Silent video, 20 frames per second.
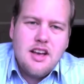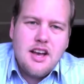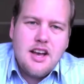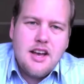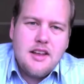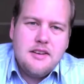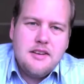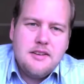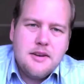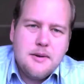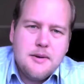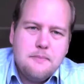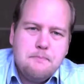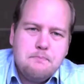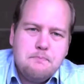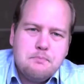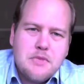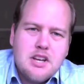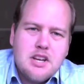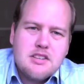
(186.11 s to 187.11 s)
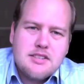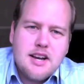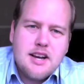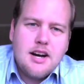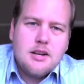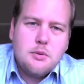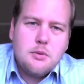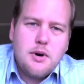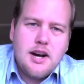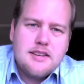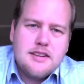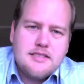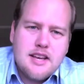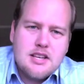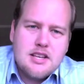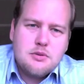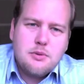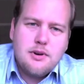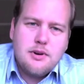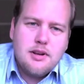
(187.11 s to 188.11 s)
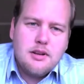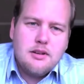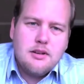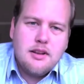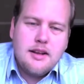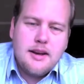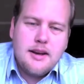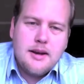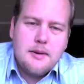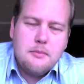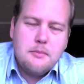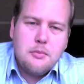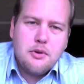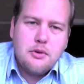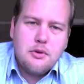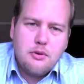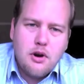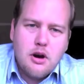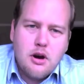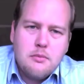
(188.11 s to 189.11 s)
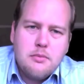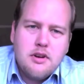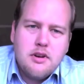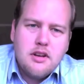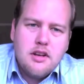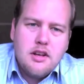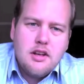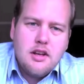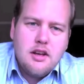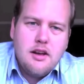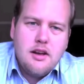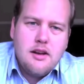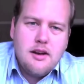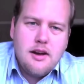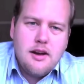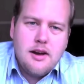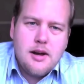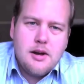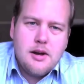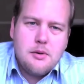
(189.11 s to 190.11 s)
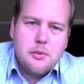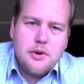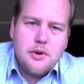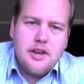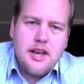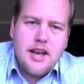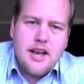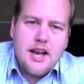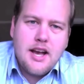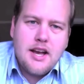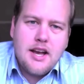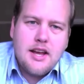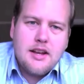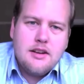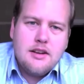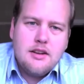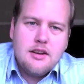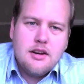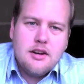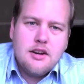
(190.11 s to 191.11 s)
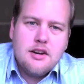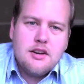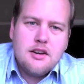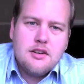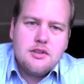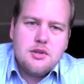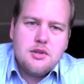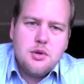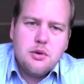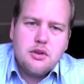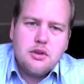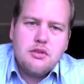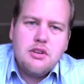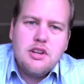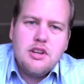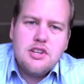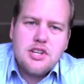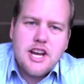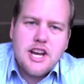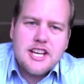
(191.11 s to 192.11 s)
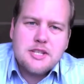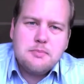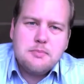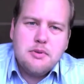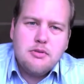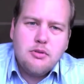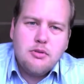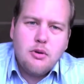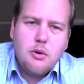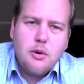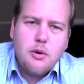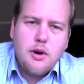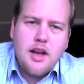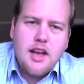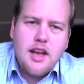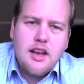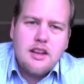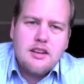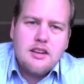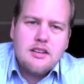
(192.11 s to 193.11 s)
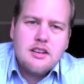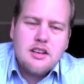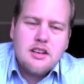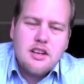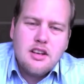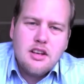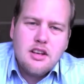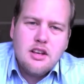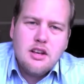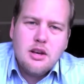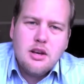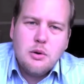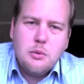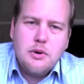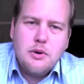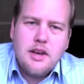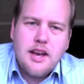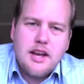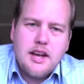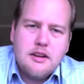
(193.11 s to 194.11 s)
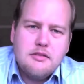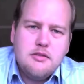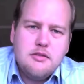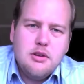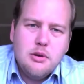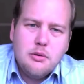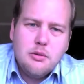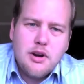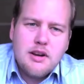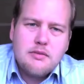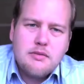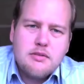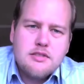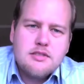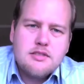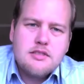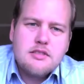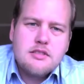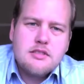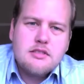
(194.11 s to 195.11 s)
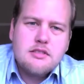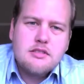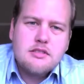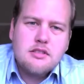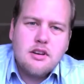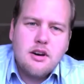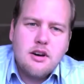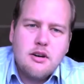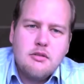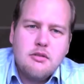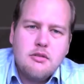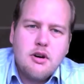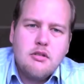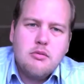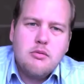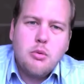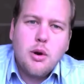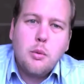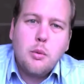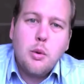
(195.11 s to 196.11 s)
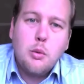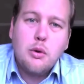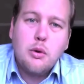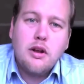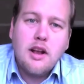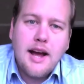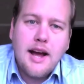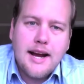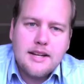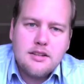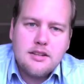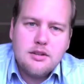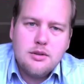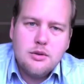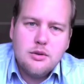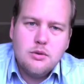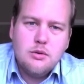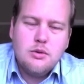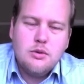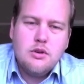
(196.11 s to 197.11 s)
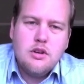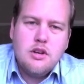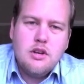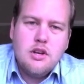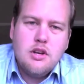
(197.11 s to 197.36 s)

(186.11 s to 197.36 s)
And sound-wise as well, with Rob, we had 2 or 3 chats beforehand. We had a few references of what we would like to do.